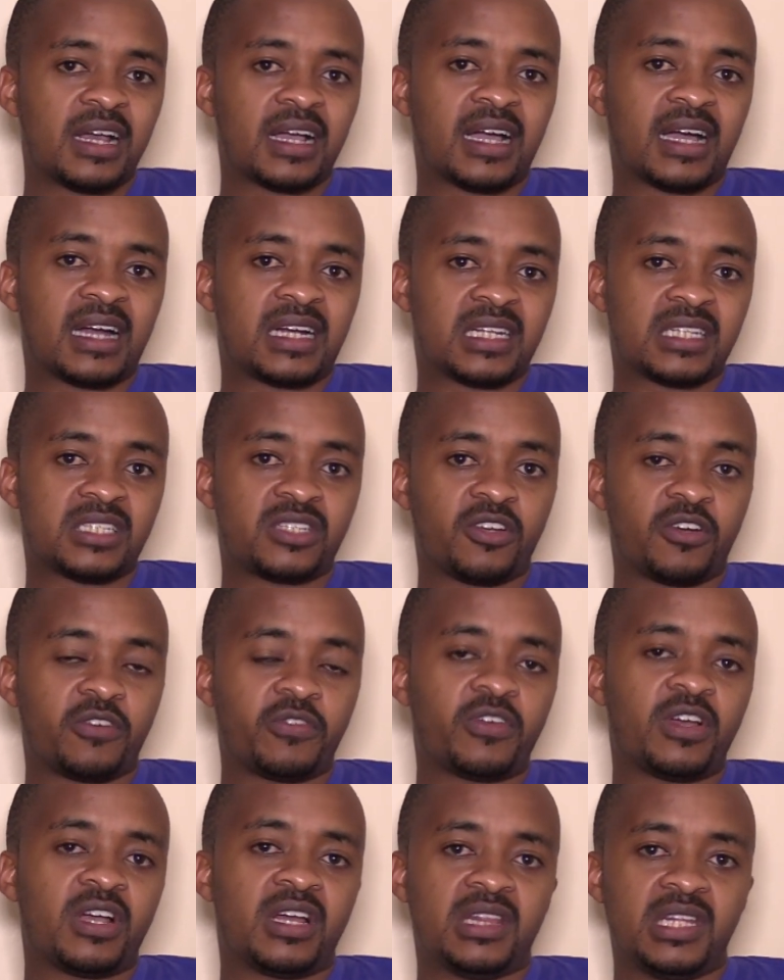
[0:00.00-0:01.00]
courtesy
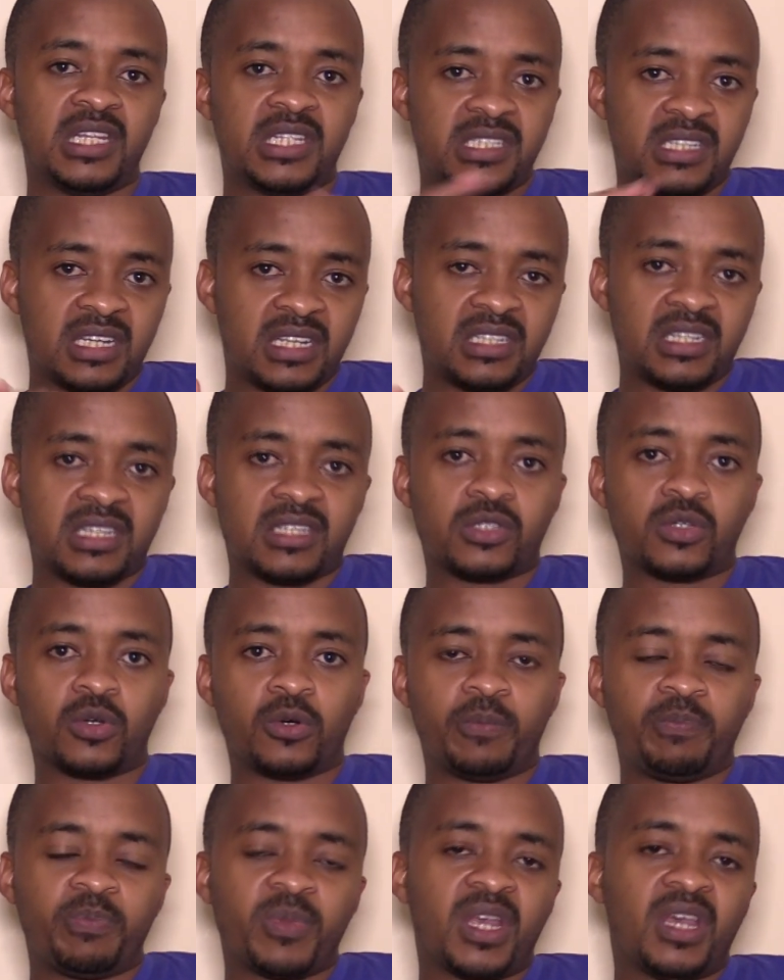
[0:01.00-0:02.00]
of these changes.
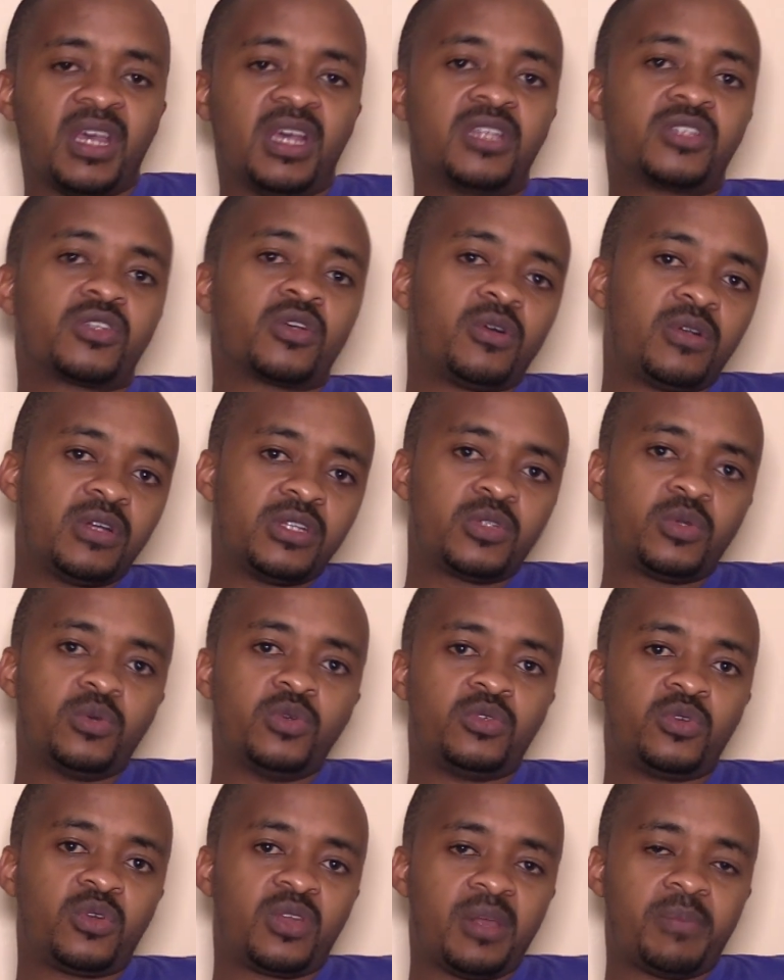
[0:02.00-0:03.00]
So it's always
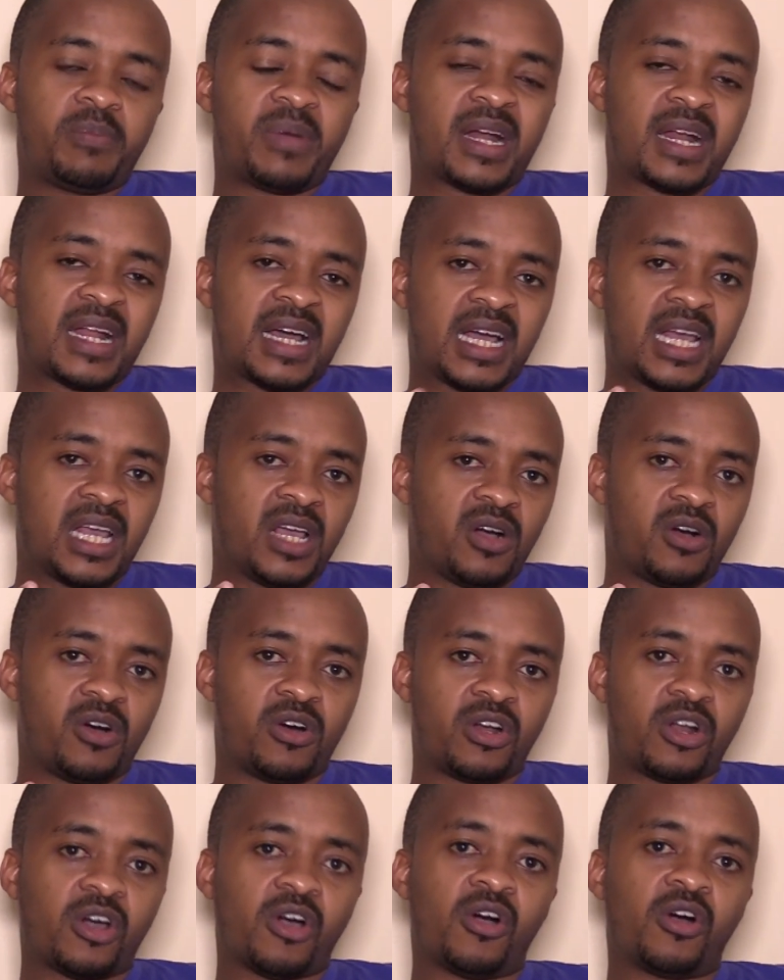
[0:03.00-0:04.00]
good to keep an eye
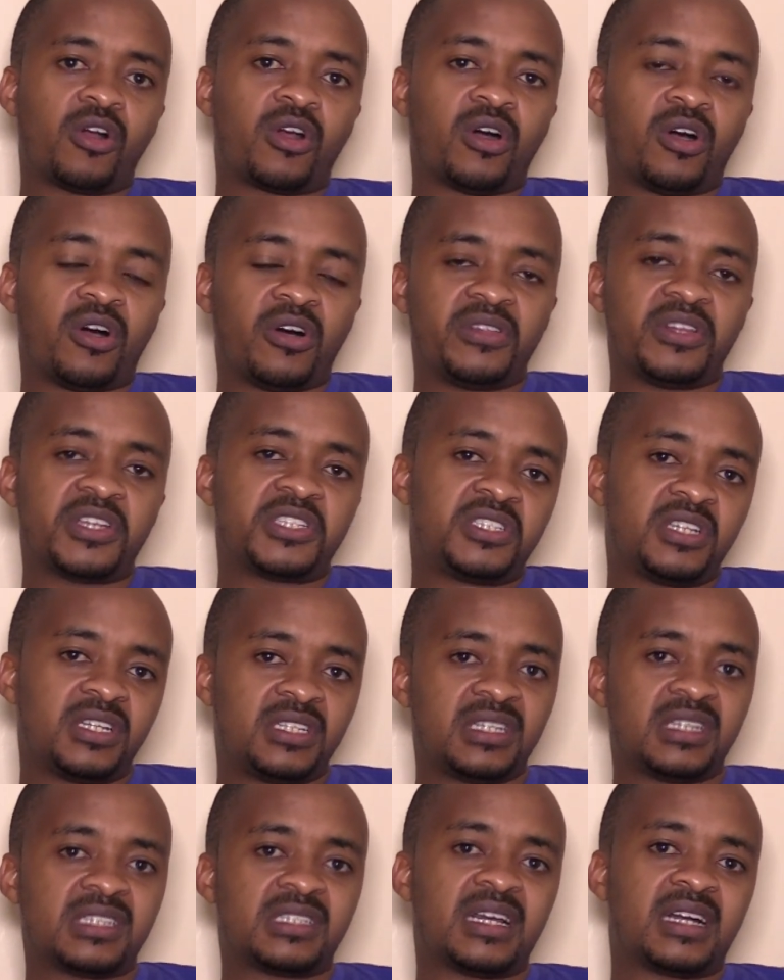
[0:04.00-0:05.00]
on the
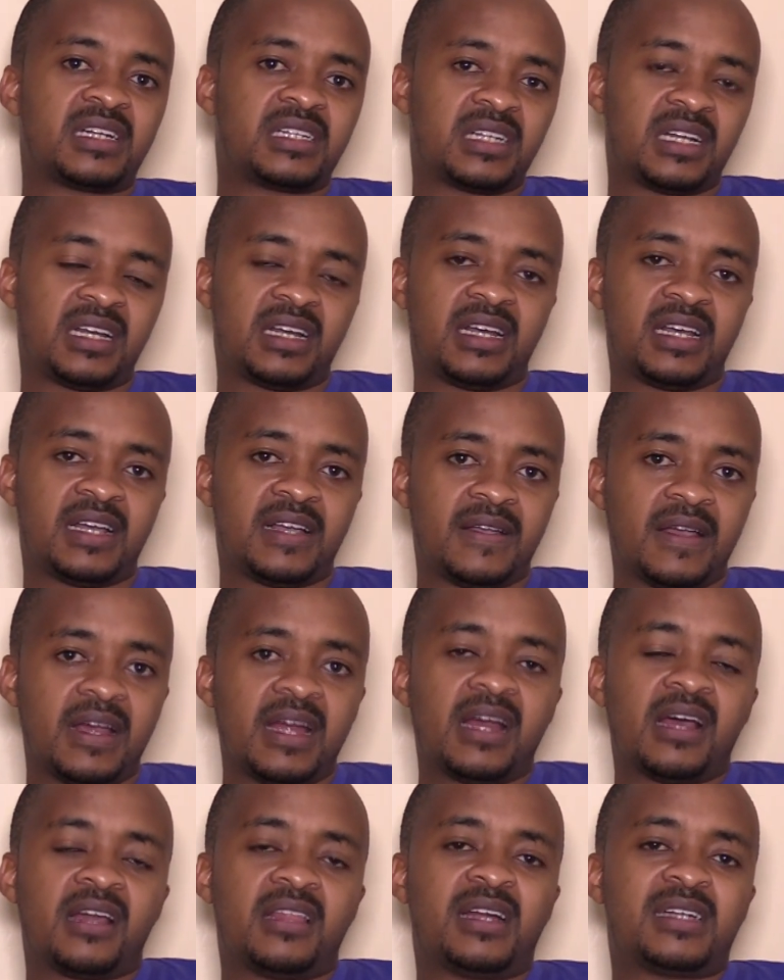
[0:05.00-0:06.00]
changes that
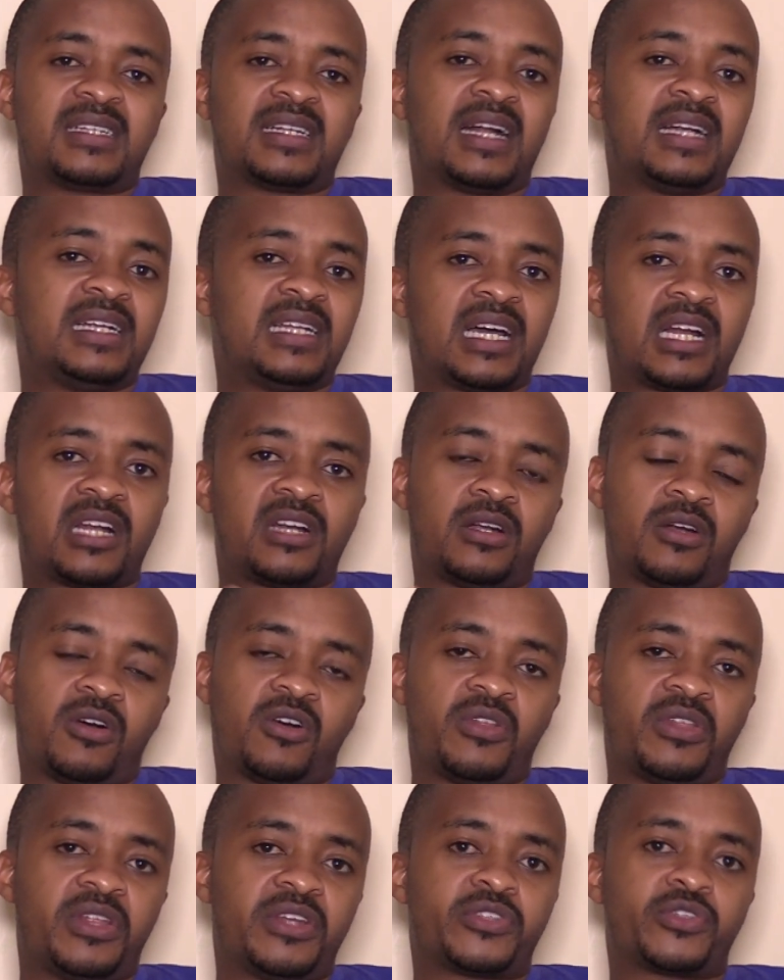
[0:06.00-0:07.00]
are done
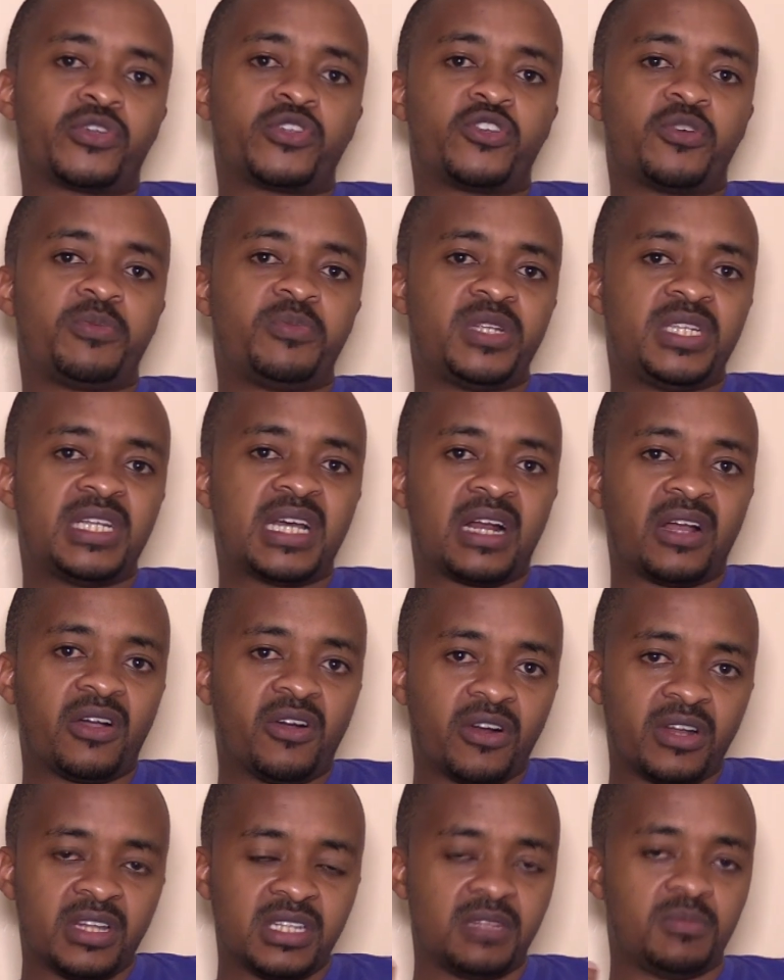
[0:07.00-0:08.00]
on the social media
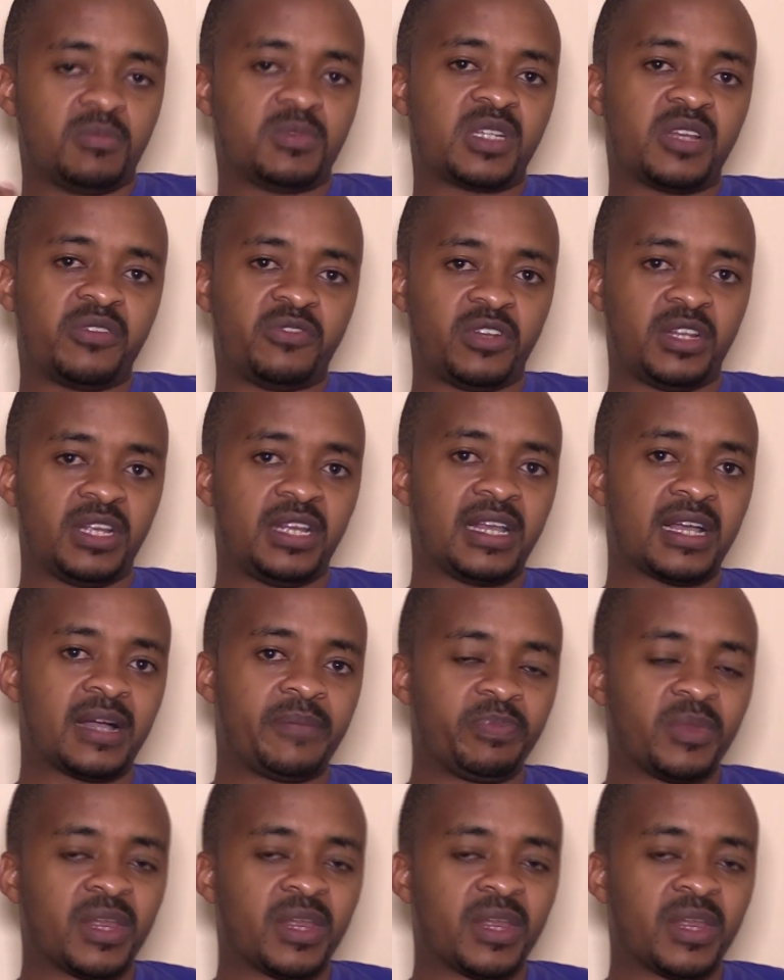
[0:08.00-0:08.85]
algorithms every year.